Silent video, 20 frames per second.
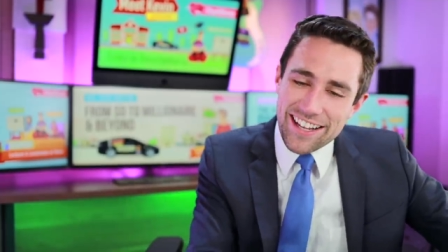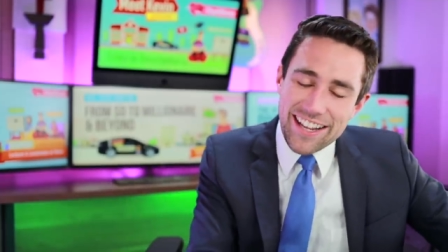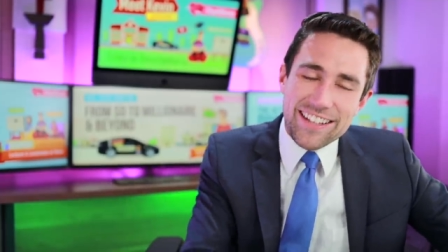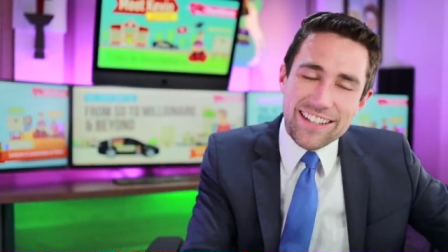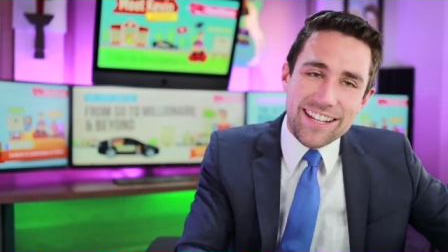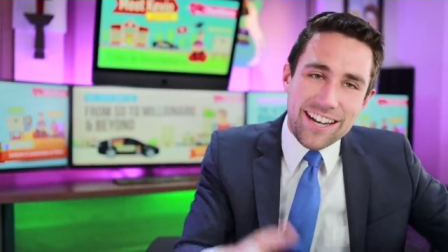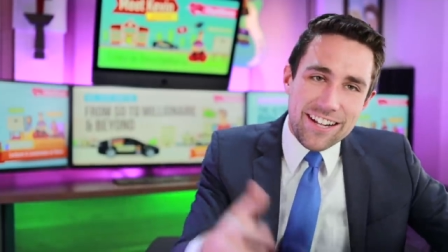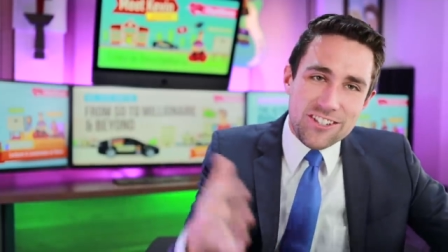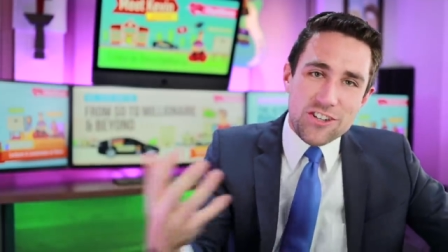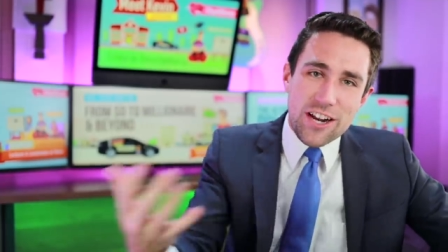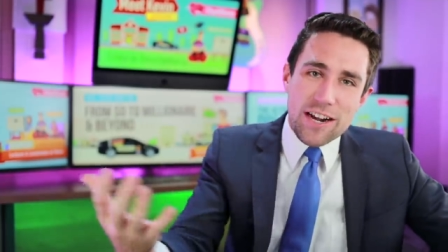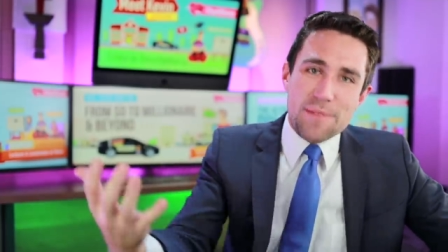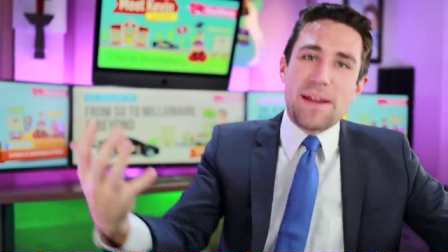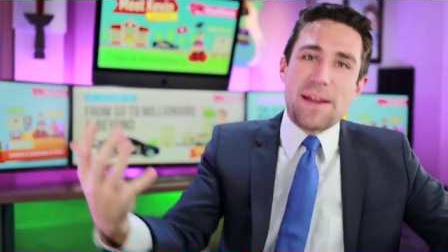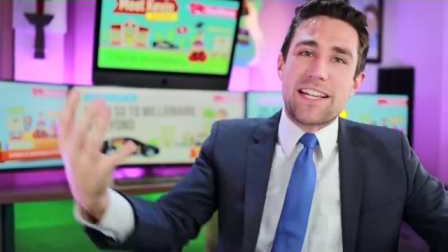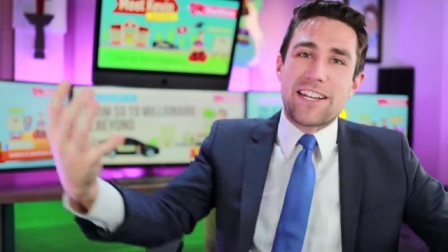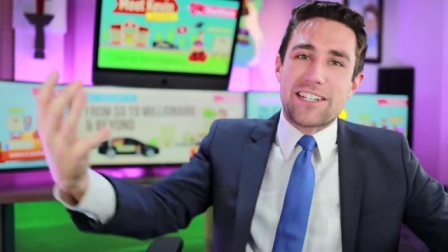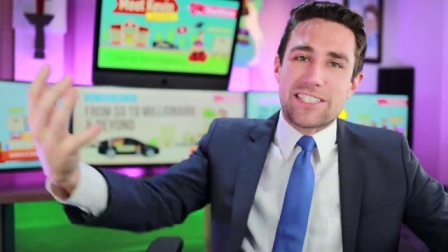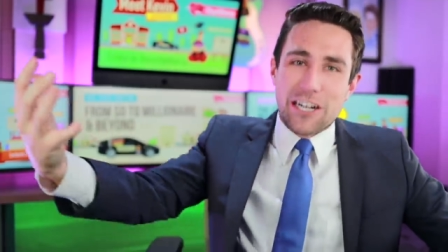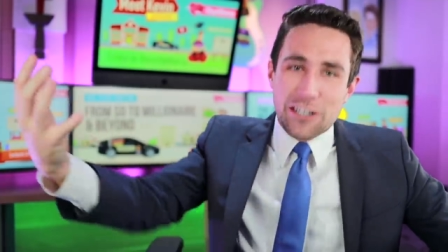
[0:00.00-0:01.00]
And then I'll try to
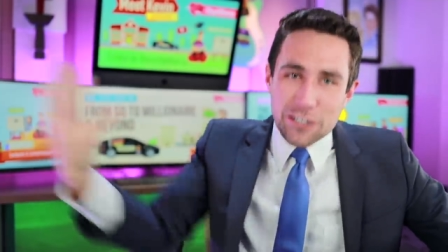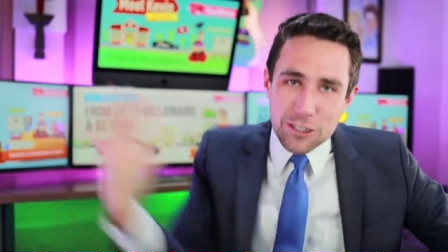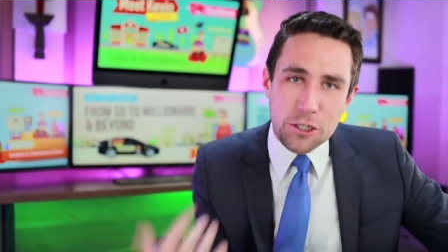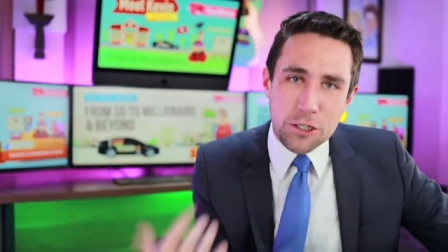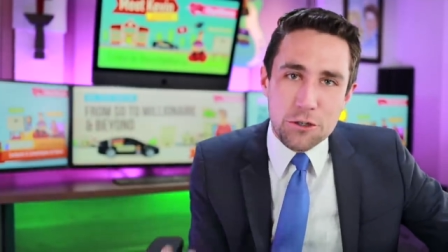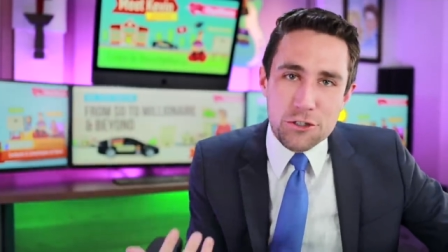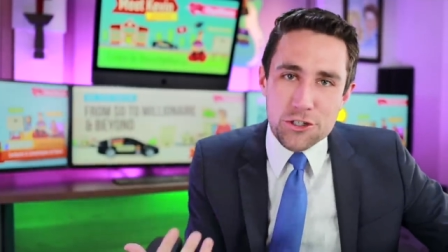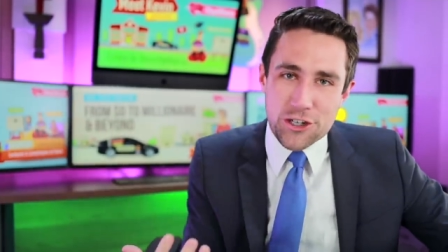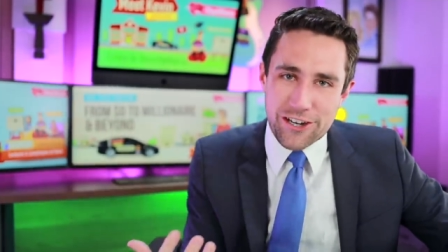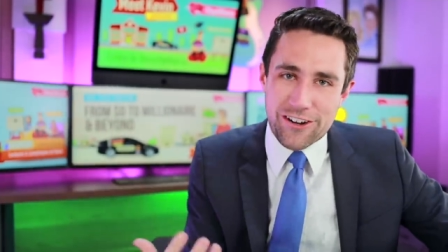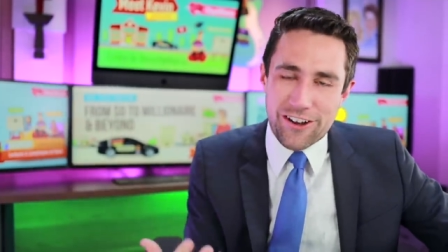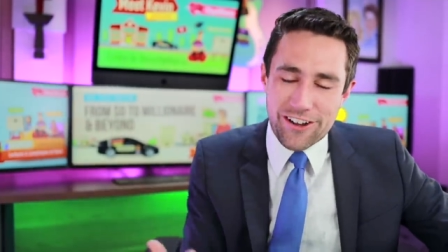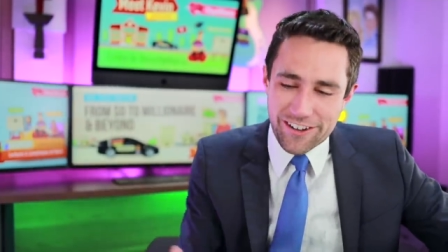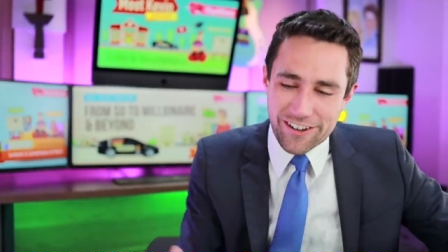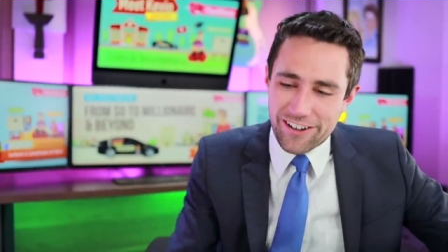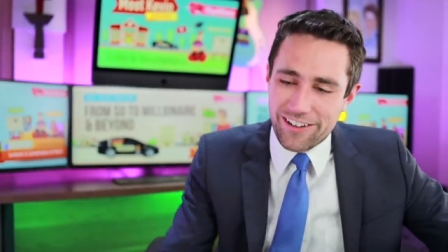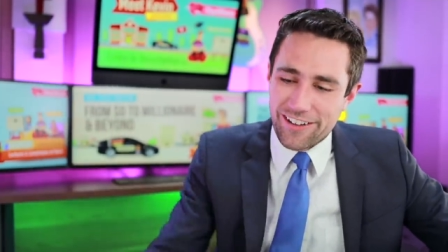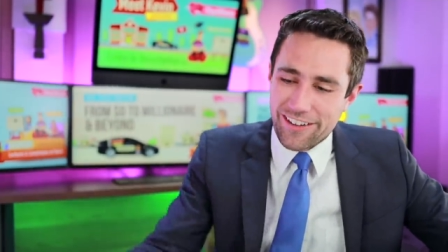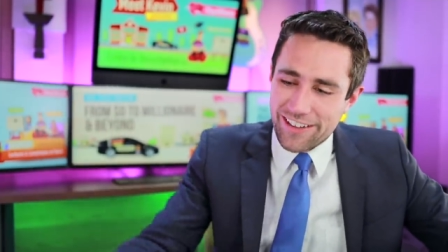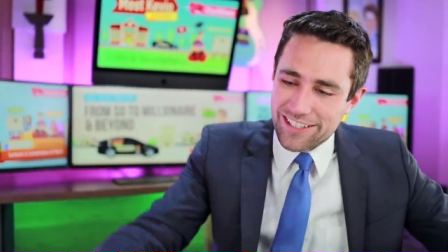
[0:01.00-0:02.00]
make a conclusion on
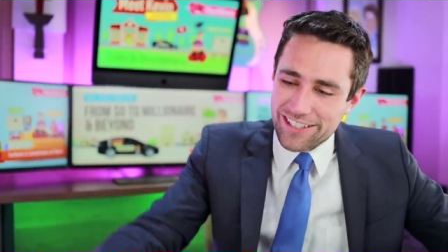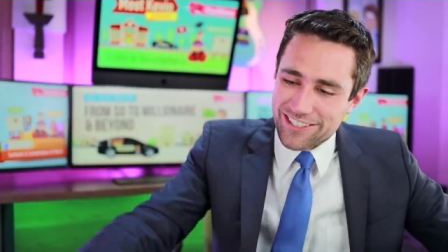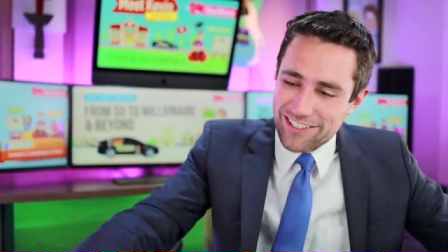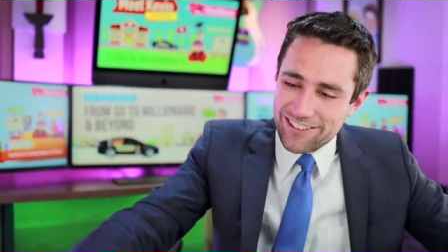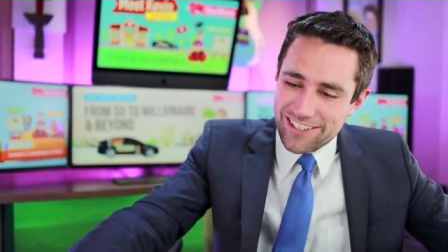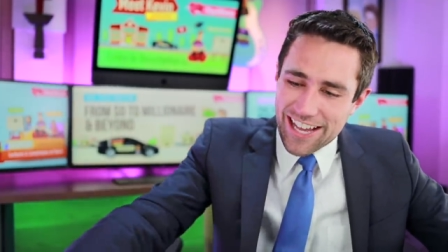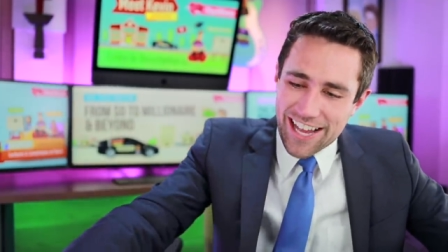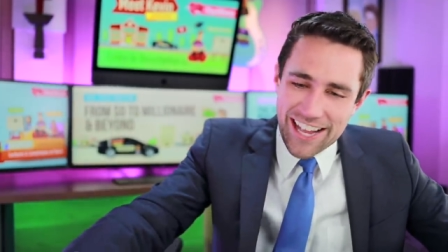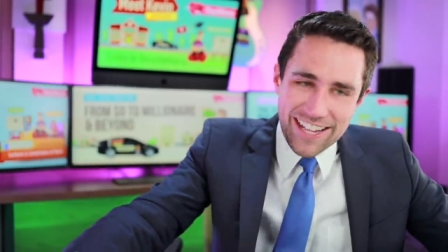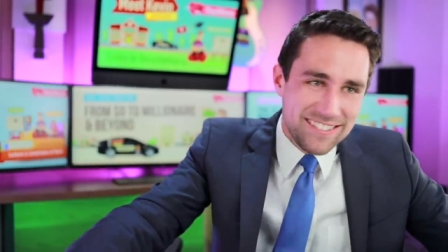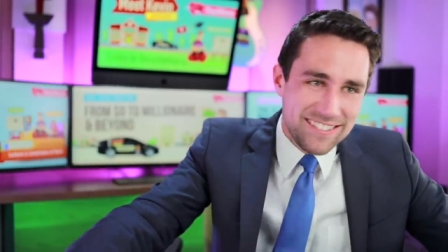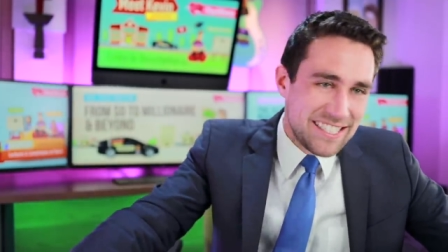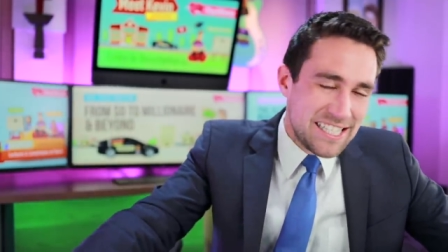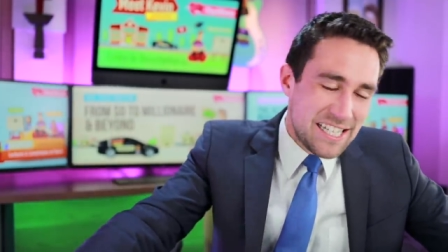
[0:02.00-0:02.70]
all of this, okay?